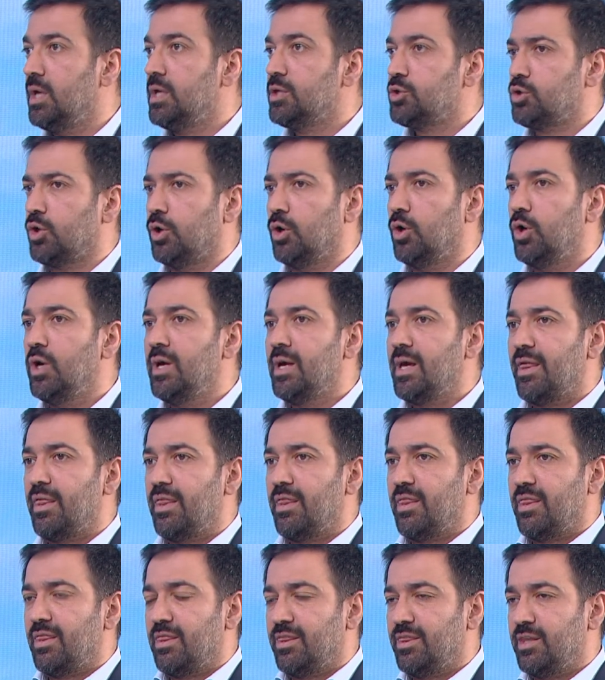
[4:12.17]
So
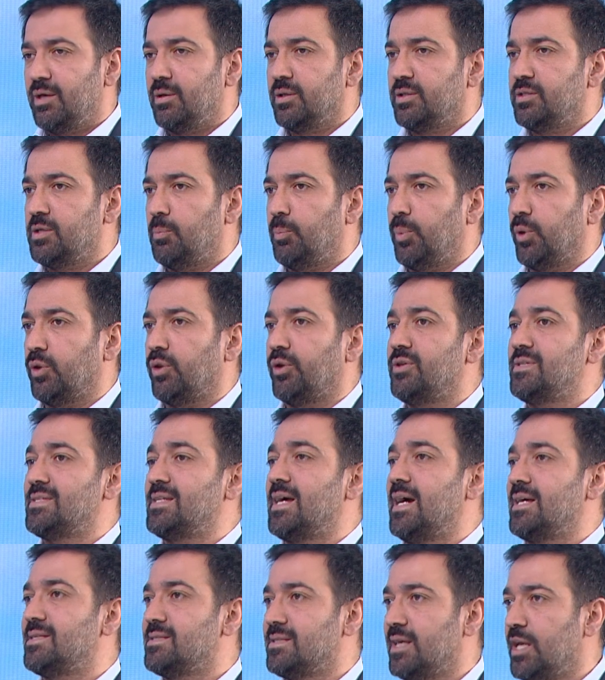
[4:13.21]
the
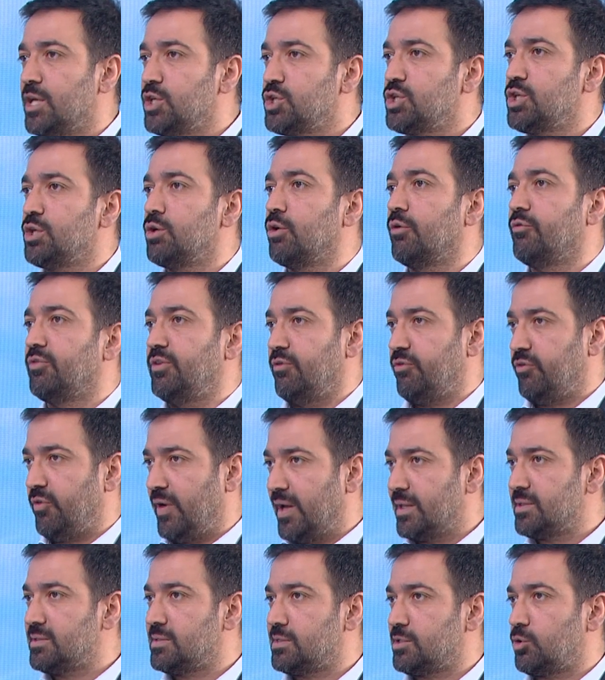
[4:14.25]
politicization of
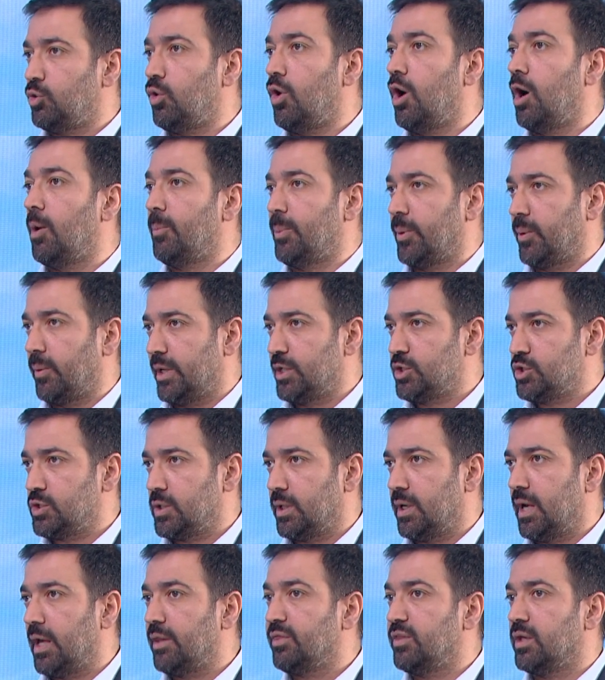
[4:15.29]
defense
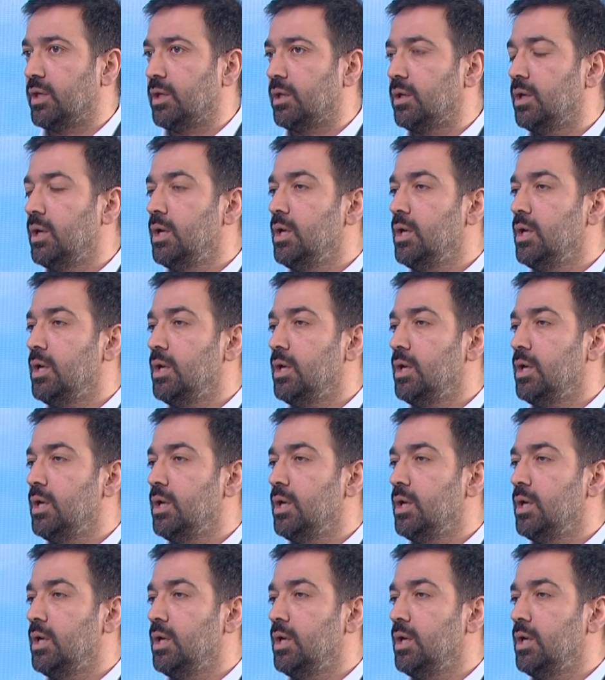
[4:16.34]
cooperation, I think,